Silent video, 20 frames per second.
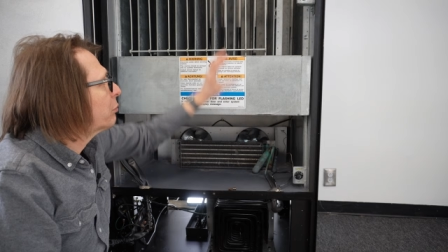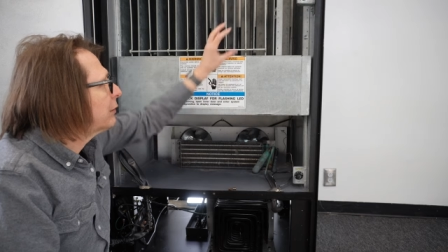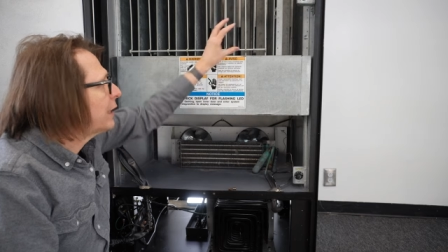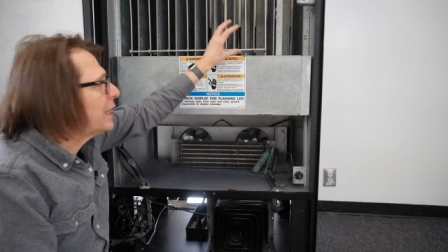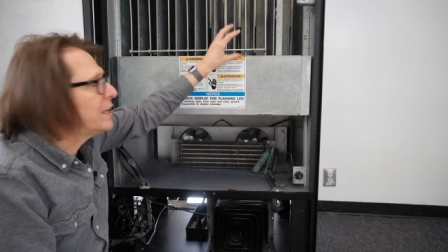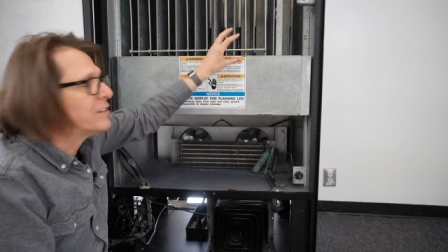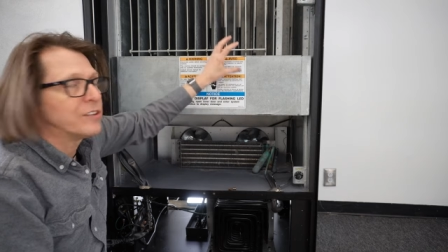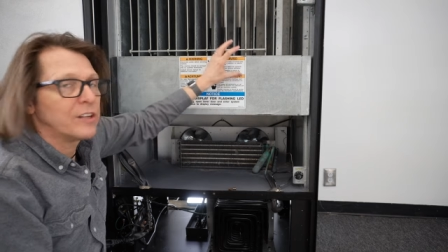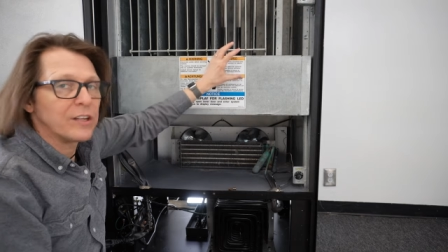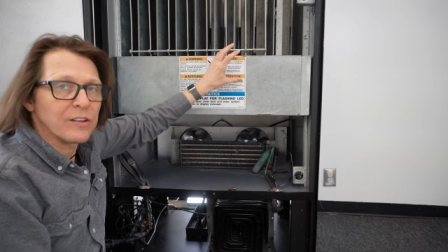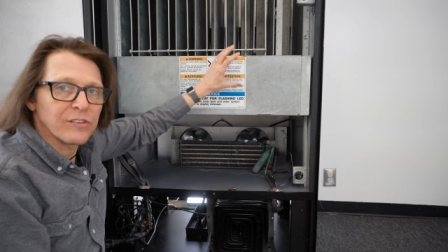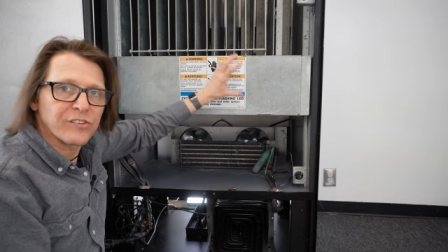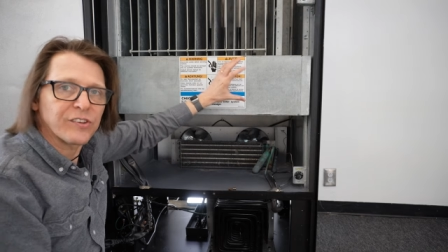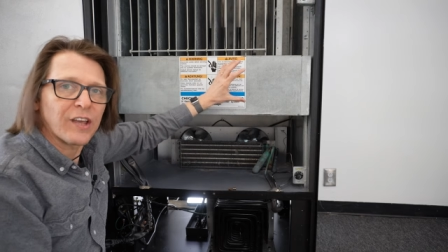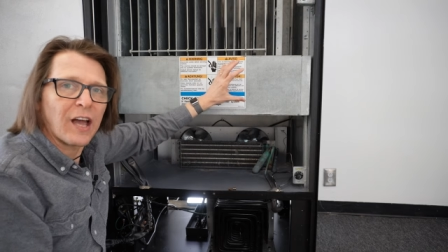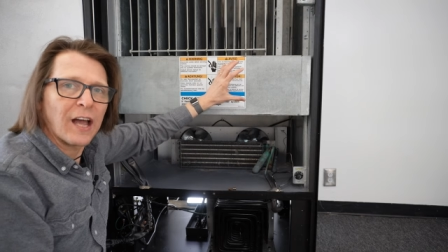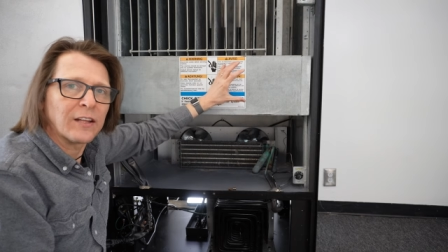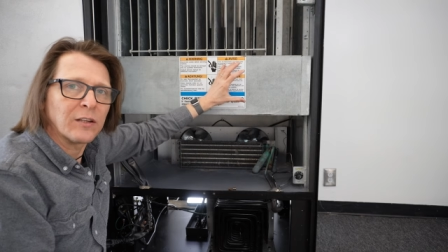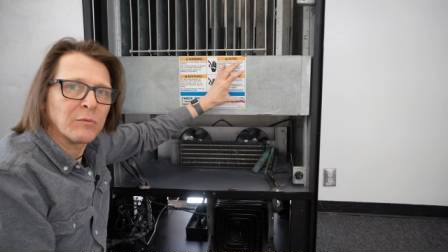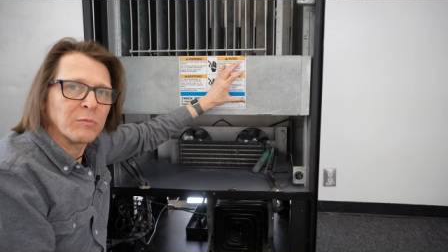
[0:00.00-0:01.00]
place it
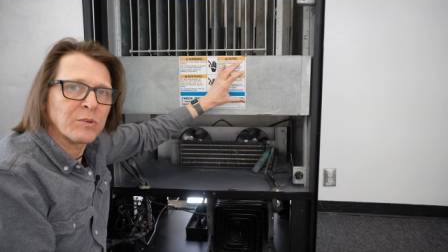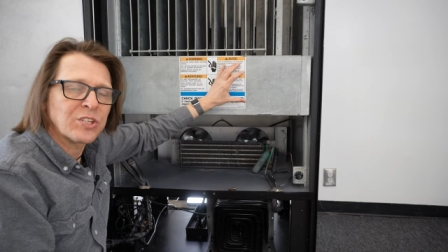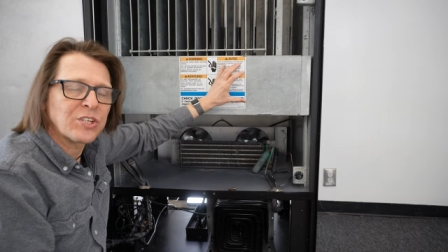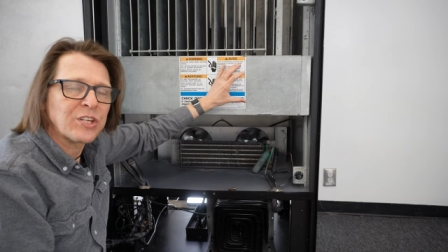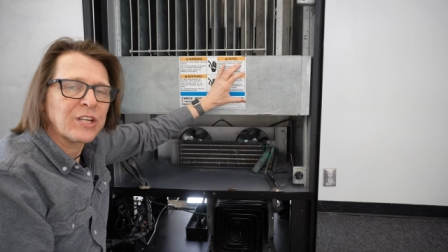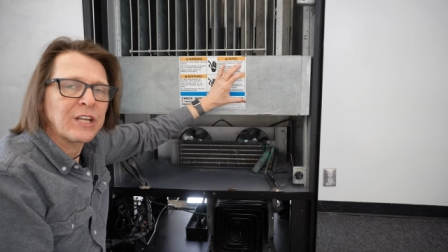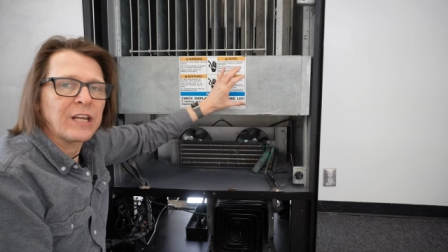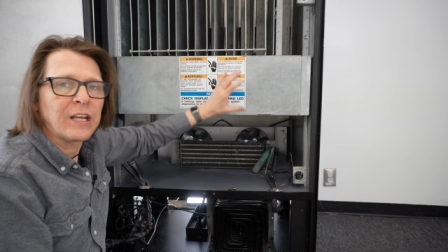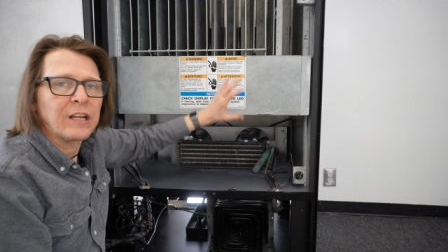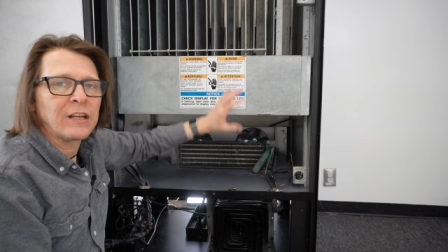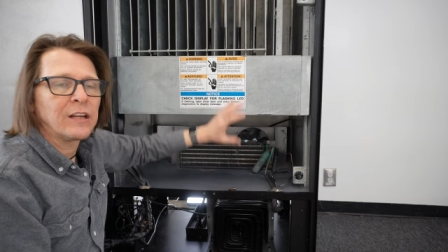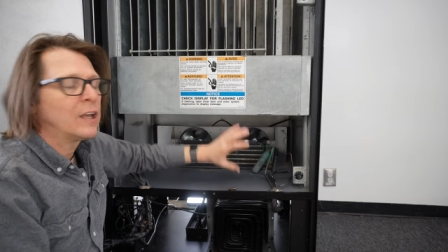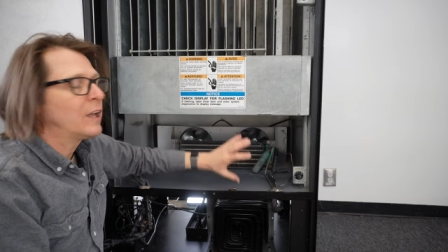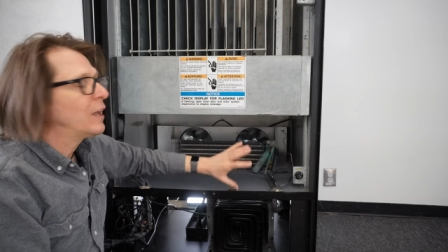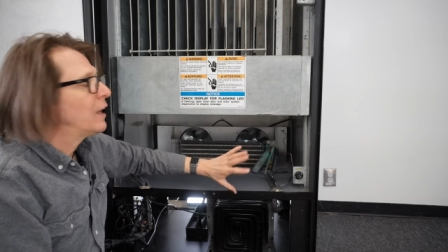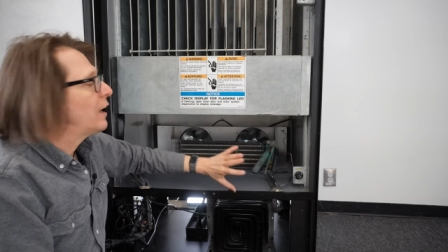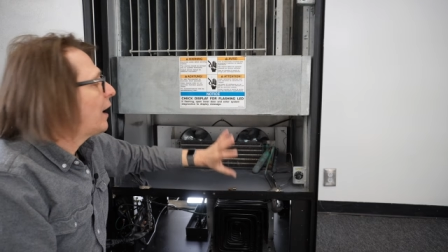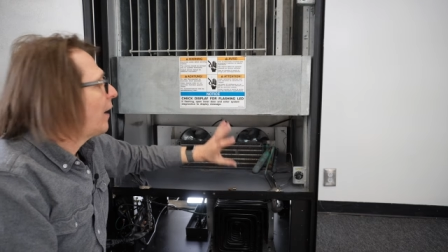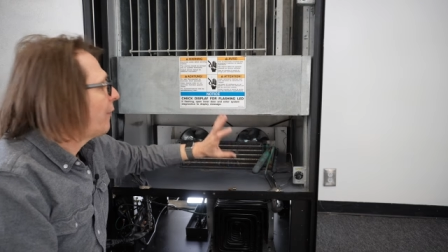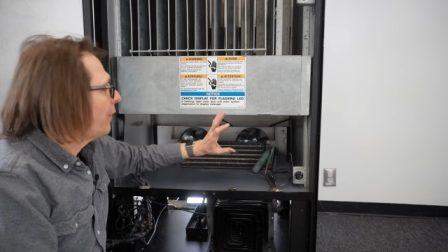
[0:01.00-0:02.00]
inside the machine,
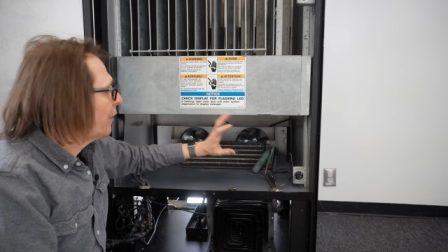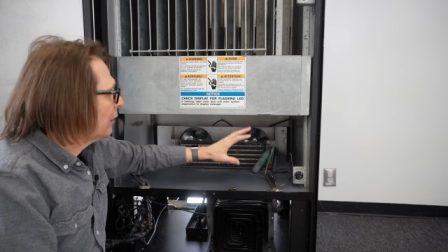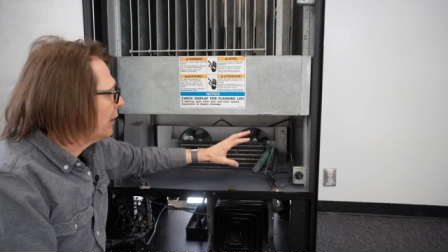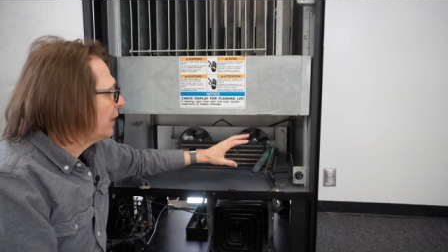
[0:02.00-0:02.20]
and then